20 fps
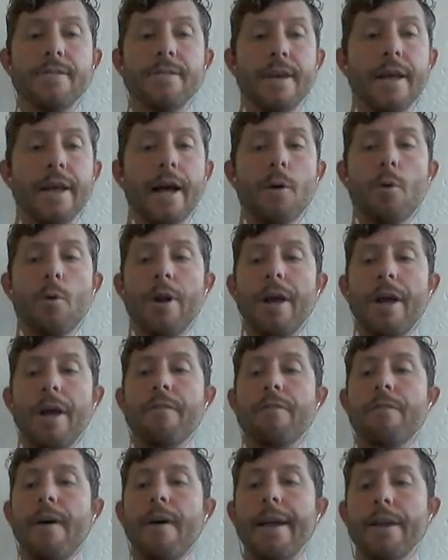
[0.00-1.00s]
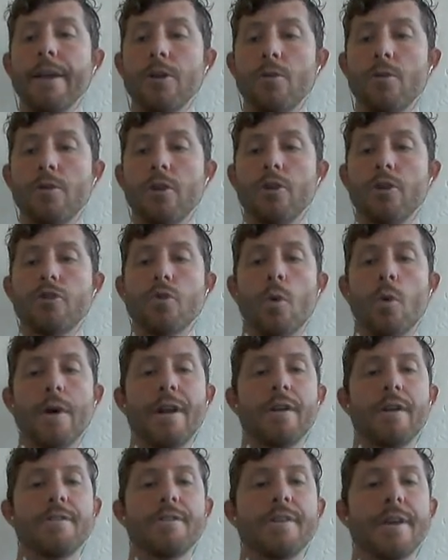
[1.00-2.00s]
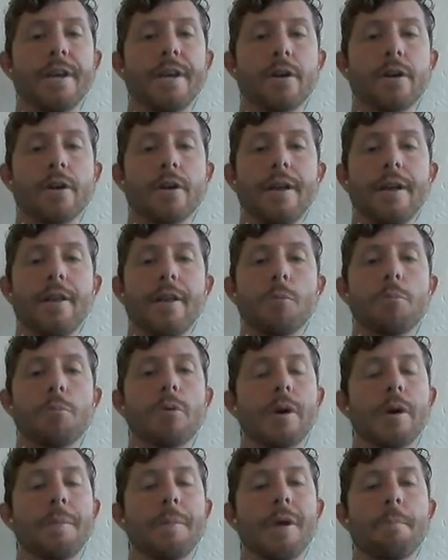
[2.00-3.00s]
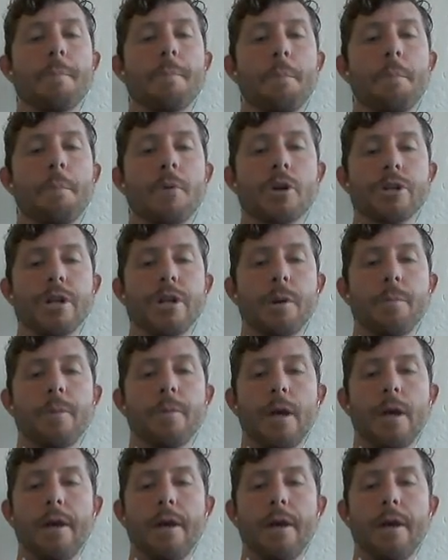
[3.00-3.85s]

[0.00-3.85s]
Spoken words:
said, I want to invite you to join us here in the premium membership.